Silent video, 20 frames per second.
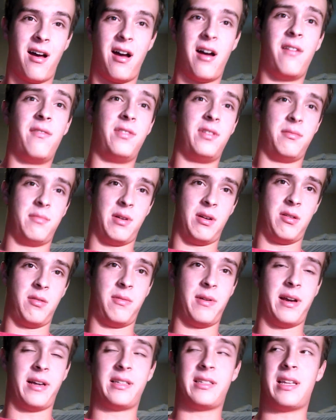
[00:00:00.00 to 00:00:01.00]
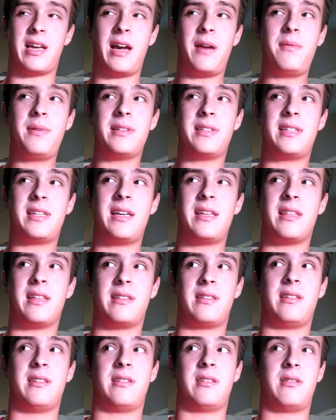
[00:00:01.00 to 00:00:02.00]
of the Moto X. I would say
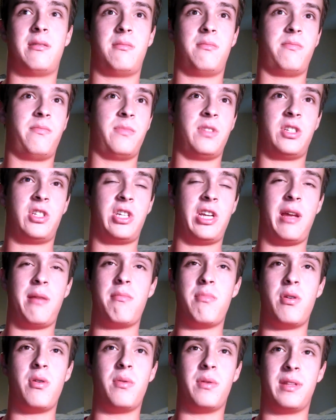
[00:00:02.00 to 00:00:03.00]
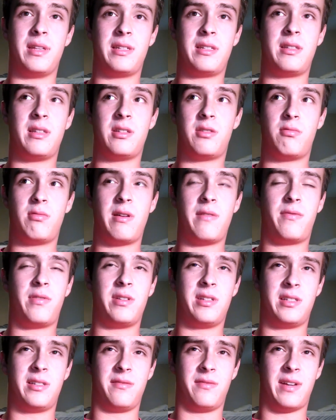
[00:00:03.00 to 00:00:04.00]
that this Shamu and this
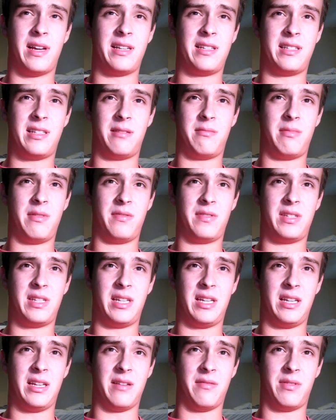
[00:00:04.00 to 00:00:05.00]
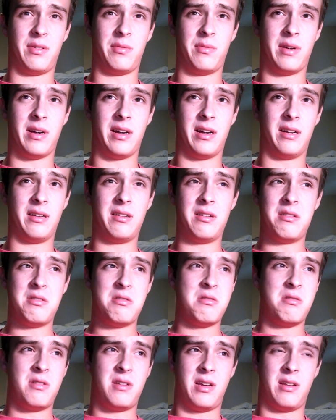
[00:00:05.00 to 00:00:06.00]
reference device that we've seen everywhere
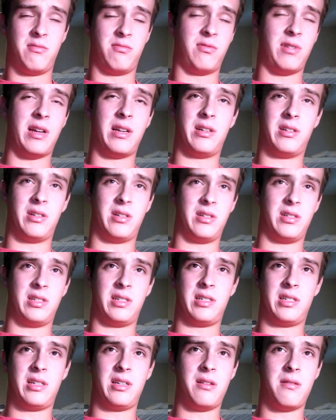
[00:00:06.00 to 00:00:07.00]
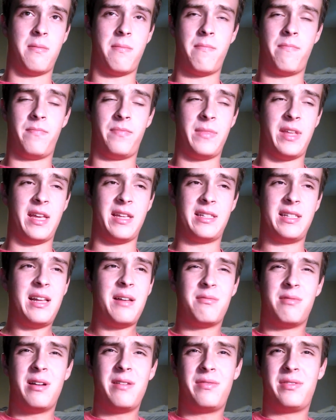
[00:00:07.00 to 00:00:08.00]
in renders is
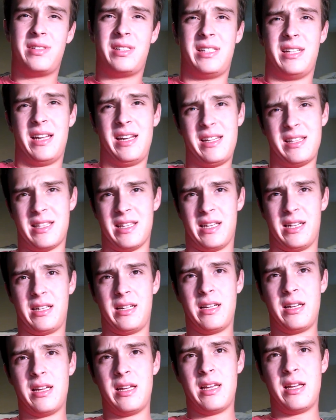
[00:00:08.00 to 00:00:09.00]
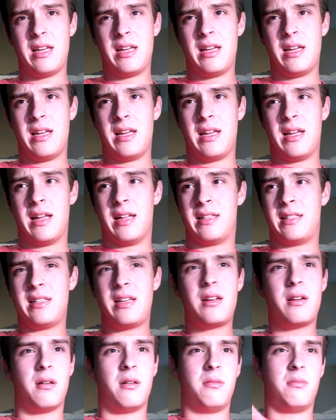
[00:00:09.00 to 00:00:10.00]
not referencing anything. It's
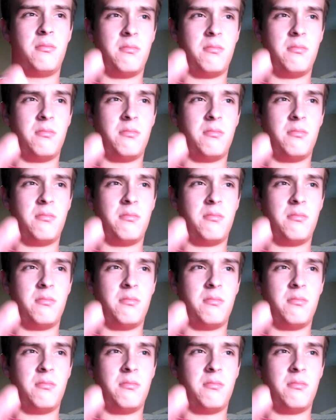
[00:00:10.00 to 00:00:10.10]
not a